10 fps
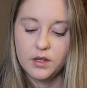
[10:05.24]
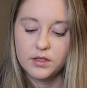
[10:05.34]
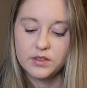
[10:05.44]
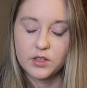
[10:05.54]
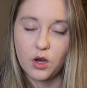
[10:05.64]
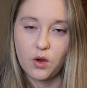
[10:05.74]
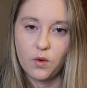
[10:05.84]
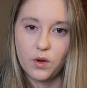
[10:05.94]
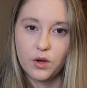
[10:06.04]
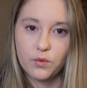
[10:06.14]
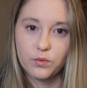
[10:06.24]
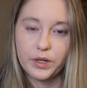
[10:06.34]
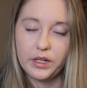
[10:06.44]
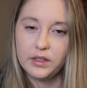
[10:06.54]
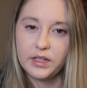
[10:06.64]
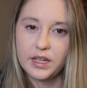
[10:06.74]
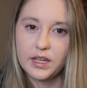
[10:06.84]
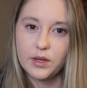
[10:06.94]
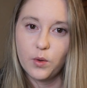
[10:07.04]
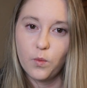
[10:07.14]
So
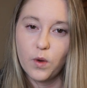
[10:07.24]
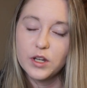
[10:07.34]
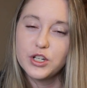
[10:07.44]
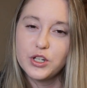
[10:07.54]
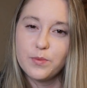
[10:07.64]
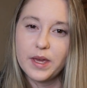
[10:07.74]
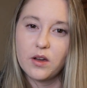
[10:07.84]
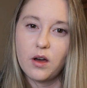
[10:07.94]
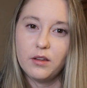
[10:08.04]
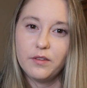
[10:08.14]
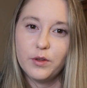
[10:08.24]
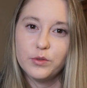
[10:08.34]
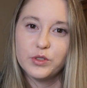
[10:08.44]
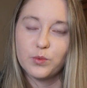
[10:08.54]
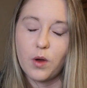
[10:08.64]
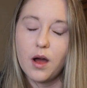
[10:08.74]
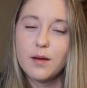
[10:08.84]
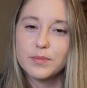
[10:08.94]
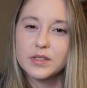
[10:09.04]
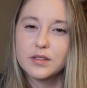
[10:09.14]
really, once you make all of those
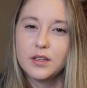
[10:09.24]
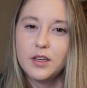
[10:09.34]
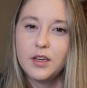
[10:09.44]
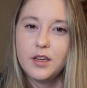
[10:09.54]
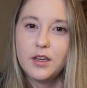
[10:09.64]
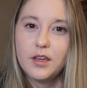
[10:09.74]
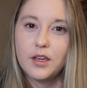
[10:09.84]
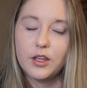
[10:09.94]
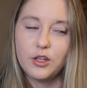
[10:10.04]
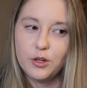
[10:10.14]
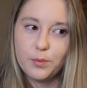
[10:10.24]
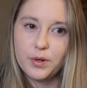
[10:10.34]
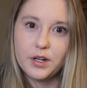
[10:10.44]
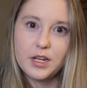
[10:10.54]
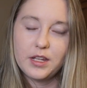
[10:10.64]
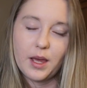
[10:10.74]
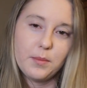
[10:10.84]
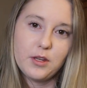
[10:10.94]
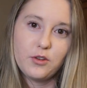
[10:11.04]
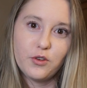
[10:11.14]
swaps, you're
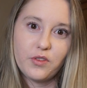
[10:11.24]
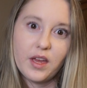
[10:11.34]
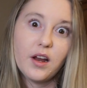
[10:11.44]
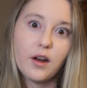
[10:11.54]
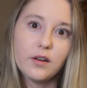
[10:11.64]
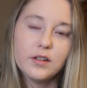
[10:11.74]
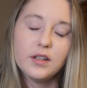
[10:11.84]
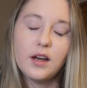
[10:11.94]
you're there.